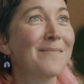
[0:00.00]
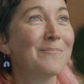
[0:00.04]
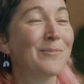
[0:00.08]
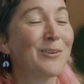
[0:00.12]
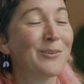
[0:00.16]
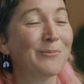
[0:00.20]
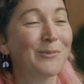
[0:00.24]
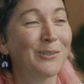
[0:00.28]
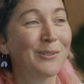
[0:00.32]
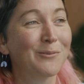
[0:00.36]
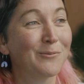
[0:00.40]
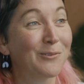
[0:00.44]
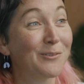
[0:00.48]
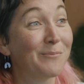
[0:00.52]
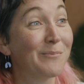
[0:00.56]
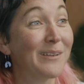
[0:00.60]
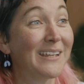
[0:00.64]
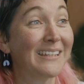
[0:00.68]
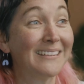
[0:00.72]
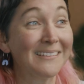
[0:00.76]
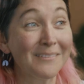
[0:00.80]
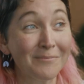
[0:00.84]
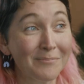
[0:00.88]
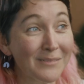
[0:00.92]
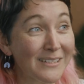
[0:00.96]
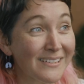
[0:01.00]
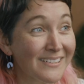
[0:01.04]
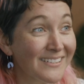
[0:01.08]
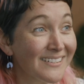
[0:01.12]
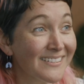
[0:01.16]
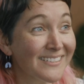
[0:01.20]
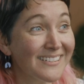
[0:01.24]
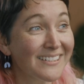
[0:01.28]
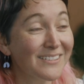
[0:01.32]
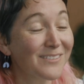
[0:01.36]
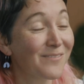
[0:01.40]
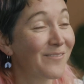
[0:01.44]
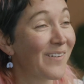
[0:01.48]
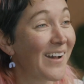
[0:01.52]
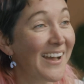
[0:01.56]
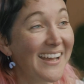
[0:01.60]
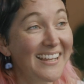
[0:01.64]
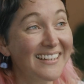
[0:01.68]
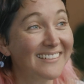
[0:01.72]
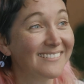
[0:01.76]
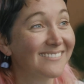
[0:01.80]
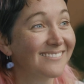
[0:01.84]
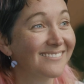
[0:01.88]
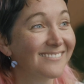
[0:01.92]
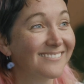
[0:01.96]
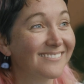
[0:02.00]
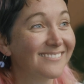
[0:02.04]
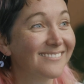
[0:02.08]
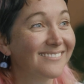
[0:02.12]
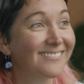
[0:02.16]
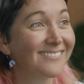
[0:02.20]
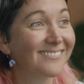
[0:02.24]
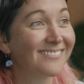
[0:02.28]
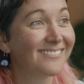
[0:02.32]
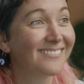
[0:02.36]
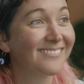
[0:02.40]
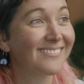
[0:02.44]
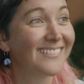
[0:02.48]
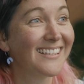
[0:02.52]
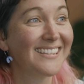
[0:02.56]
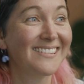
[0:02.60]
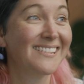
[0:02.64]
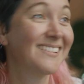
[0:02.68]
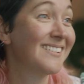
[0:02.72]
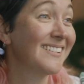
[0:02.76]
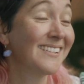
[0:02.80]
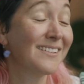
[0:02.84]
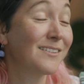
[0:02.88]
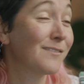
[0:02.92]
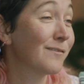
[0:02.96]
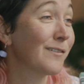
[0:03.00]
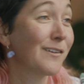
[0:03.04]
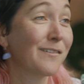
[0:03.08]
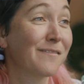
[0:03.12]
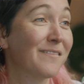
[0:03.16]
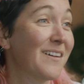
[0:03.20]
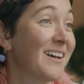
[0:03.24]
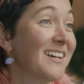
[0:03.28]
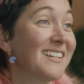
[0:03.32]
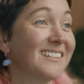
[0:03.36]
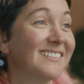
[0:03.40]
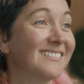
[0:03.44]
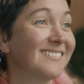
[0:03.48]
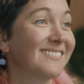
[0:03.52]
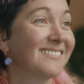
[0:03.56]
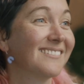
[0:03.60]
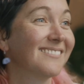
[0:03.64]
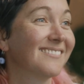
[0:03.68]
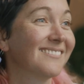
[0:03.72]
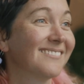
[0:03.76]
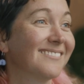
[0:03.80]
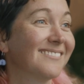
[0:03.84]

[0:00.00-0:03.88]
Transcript: moment would be that business is fun, that this is for fun.